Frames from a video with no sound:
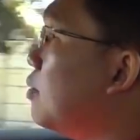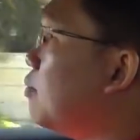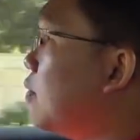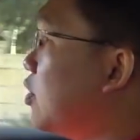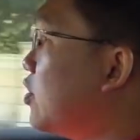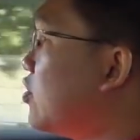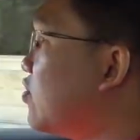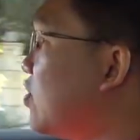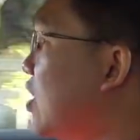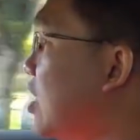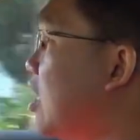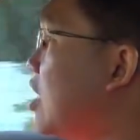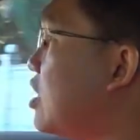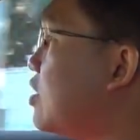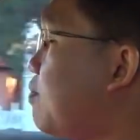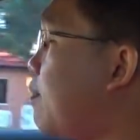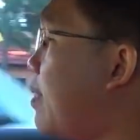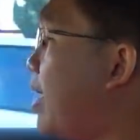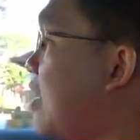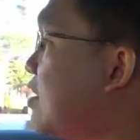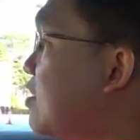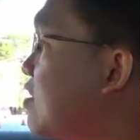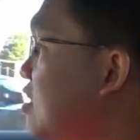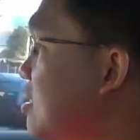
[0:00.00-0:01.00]

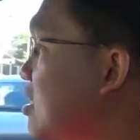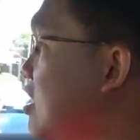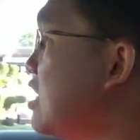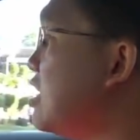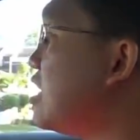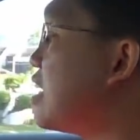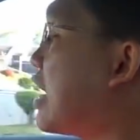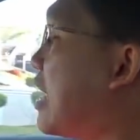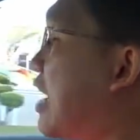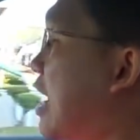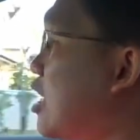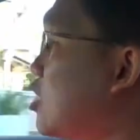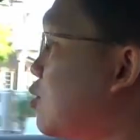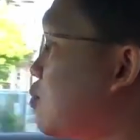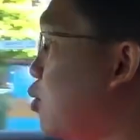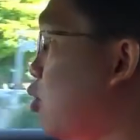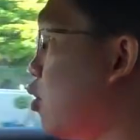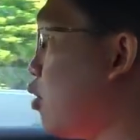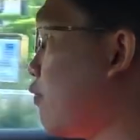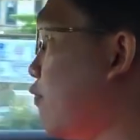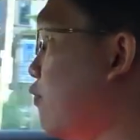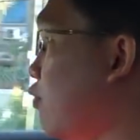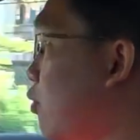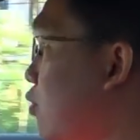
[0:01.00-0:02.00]
Mercedes-Benz E-Class
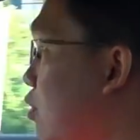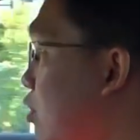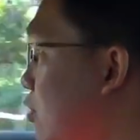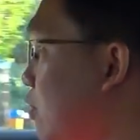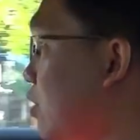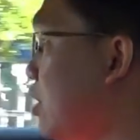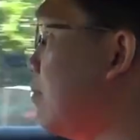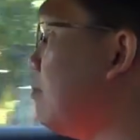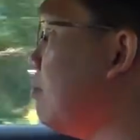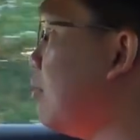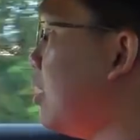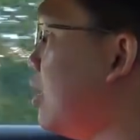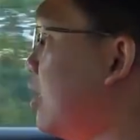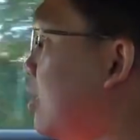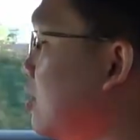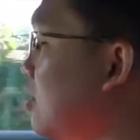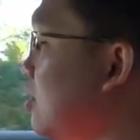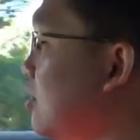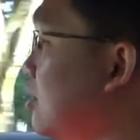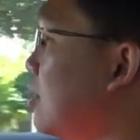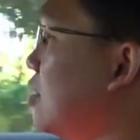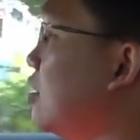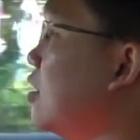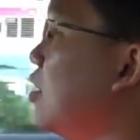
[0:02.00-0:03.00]
portfolio in
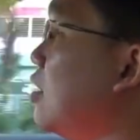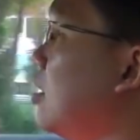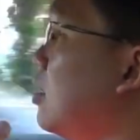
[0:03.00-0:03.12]
Malaysia,